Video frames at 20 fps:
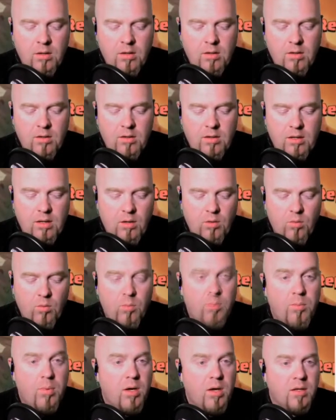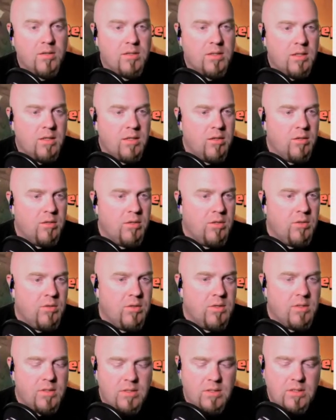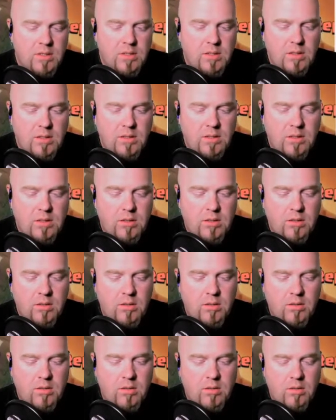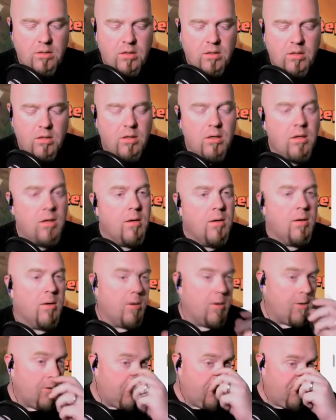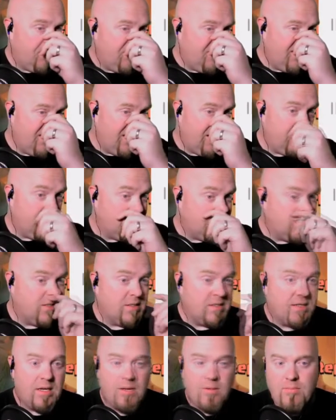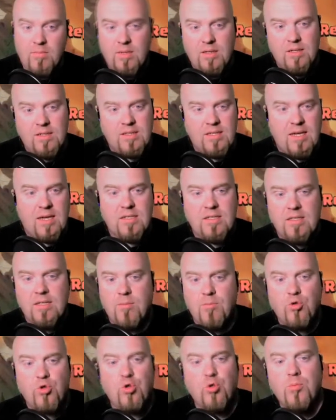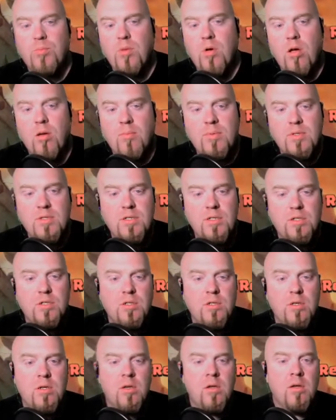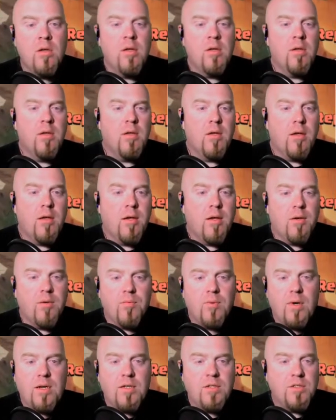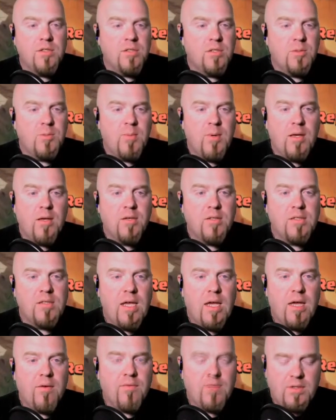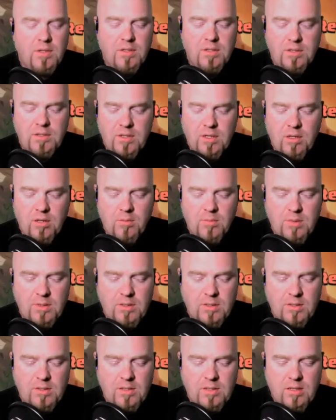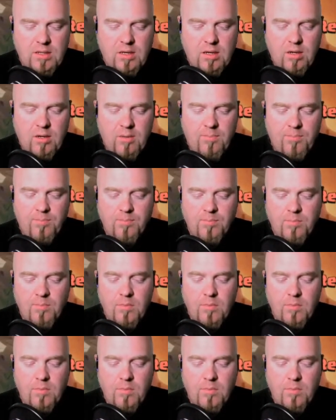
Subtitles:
Now we'll pause it here. You can see her layout is the same, exact same troop composition. Rages, spells, everything's going to be the same.